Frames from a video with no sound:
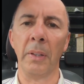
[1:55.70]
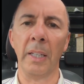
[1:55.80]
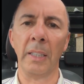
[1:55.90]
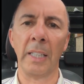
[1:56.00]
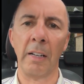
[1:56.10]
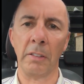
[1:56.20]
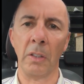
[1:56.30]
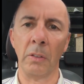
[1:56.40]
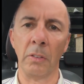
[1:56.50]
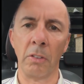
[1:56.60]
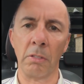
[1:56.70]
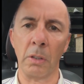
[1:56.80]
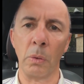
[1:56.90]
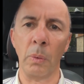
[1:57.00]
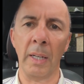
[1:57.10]
they carried on
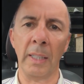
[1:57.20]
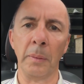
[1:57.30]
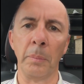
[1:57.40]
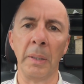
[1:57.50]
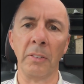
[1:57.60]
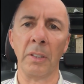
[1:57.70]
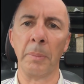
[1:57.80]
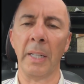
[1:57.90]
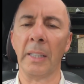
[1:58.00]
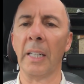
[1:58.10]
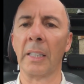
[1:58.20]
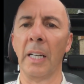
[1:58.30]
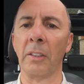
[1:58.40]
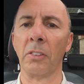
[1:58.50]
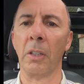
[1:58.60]
through and basically made that
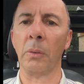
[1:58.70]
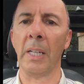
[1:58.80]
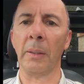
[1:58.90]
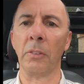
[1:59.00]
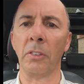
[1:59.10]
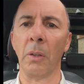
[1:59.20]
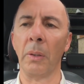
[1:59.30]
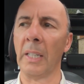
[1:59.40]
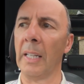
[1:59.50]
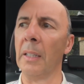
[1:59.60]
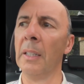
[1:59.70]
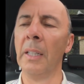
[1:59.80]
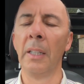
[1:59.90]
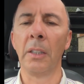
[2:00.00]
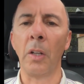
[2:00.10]
car slow down. So again,
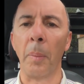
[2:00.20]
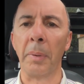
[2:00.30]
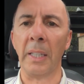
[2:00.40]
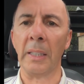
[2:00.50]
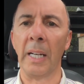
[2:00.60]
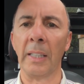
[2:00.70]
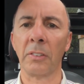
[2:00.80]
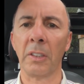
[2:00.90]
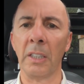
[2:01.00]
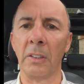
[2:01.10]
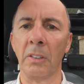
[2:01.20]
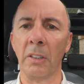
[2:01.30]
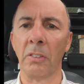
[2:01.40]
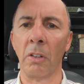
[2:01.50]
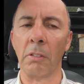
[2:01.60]
not being as
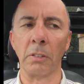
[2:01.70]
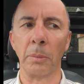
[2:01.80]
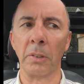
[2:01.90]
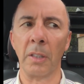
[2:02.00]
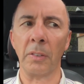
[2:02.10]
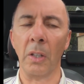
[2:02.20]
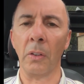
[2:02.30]
courteous or as observant